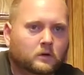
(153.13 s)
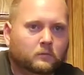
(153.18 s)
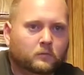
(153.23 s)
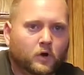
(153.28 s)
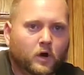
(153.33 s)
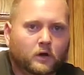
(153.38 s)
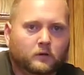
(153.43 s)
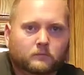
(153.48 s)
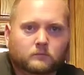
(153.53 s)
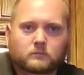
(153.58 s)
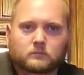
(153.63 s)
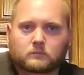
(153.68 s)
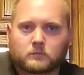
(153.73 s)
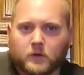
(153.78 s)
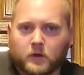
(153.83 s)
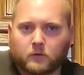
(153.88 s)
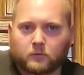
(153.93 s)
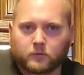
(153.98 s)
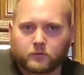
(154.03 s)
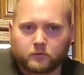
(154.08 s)
But
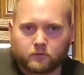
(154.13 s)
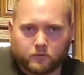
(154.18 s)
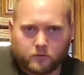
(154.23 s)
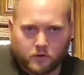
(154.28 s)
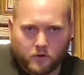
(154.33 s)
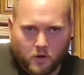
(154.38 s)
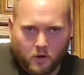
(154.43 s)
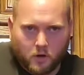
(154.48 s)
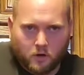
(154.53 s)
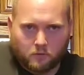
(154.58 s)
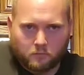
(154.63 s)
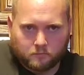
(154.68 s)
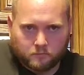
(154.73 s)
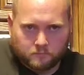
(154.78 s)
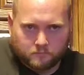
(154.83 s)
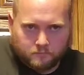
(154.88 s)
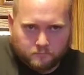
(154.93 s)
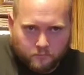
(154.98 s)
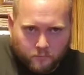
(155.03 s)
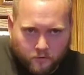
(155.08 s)
it was,
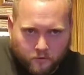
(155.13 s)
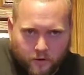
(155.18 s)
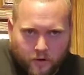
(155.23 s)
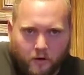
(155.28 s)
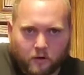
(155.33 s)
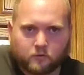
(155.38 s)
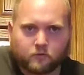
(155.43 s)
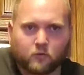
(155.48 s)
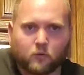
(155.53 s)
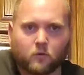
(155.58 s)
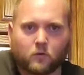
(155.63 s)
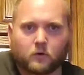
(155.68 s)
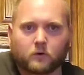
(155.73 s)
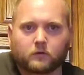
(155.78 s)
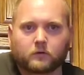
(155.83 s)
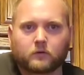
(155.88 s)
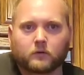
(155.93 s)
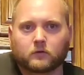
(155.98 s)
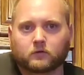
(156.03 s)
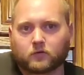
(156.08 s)
geared
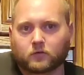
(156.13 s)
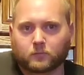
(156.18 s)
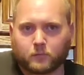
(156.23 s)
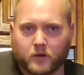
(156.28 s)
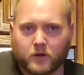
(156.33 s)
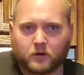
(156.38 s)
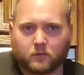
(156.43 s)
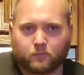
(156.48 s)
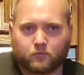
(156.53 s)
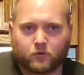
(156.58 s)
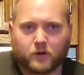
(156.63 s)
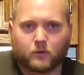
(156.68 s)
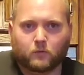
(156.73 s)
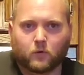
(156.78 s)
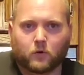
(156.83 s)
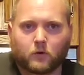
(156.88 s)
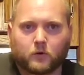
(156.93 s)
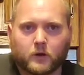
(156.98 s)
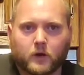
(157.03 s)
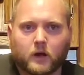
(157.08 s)
towards just being a
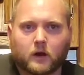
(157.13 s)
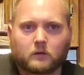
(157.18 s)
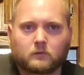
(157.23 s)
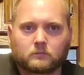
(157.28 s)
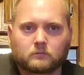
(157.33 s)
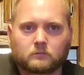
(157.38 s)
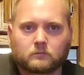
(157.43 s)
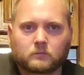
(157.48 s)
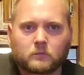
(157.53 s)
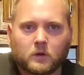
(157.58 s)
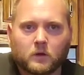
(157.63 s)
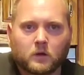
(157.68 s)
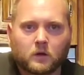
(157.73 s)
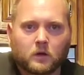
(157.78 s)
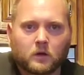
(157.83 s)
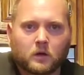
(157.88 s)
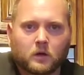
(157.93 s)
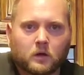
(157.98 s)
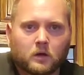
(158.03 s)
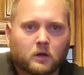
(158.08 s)
pre-workout.
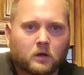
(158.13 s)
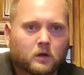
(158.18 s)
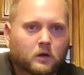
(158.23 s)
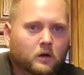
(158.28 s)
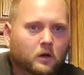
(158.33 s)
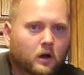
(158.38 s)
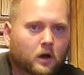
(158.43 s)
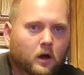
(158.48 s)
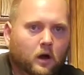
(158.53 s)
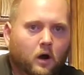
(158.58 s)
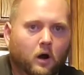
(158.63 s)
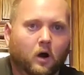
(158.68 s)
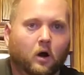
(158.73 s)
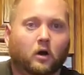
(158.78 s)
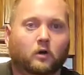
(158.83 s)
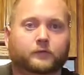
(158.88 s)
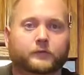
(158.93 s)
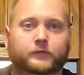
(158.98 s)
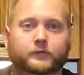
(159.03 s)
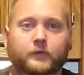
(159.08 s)

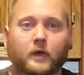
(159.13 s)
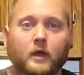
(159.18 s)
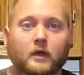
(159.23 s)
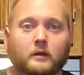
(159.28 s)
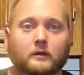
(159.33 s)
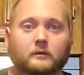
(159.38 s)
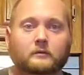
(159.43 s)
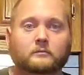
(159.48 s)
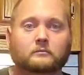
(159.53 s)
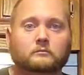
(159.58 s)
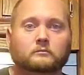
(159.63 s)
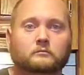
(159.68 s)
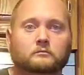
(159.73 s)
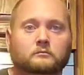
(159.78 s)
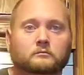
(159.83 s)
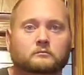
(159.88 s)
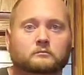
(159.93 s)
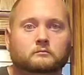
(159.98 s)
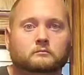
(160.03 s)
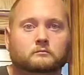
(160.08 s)
All of a sudden,
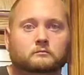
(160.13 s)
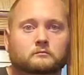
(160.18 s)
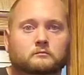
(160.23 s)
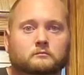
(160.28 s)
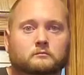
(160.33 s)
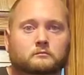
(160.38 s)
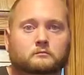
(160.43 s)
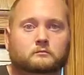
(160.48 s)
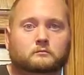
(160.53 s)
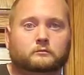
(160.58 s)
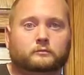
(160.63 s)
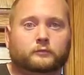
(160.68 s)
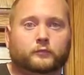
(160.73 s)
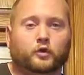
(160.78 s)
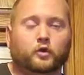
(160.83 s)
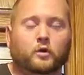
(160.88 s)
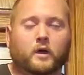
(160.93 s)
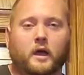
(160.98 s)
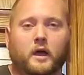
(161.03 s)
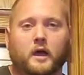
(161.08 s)

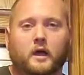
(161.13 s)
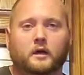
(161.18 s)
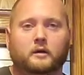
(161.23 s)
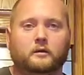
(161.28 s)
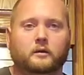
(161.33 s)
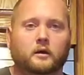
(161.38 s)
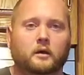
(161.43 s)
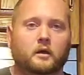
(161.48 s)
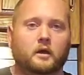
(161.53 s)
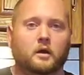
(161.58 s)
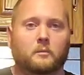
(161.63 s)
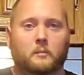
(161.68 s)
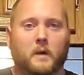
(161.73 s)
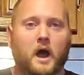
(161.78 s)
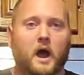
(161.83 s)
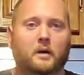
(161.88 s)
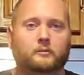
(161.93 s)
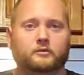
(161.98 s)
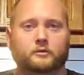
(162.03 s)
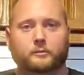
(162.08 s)
you had
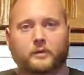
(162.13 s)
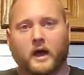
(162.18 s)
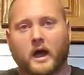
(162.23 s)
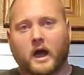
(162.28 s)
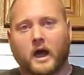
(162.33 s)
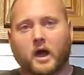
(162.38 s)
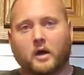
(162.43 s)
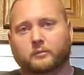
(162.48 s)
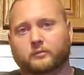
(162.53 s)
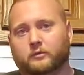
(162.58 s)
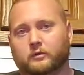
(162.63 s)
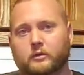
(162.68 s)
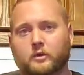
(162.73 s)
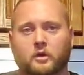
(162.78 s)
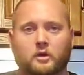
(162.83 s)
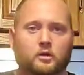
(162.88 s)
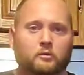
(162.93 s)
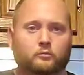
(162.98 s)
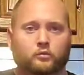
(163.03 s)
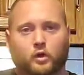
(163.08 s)
moms and pops,
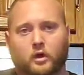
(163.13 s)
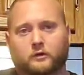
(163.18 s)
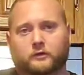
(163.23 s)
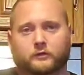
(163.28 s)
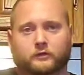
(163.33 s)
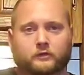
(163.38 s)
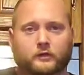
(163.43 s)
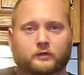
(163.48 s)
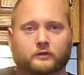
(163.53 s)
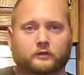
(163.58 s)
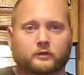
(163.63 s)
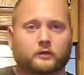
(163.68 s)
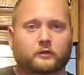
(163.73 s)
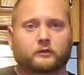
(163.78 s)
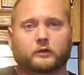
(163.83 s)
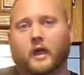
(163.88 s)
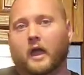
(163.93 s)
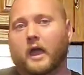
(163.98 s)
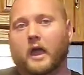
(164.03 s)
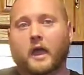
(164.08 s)
brothers,
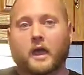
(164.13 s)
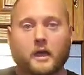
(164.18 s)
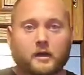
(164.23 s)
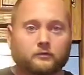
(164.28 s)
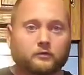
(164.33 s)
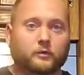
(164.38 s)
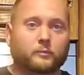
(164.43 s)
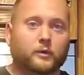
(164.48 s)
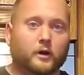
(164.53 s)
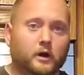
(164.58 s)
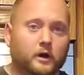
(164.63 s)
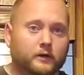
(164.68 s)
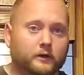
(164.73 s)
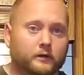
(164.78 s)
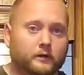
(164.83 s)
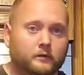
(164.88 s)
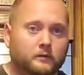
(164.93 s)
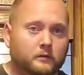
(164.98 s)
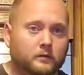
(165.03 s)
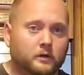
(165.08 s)
sisters,
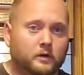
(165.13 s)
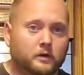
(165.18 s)
everybody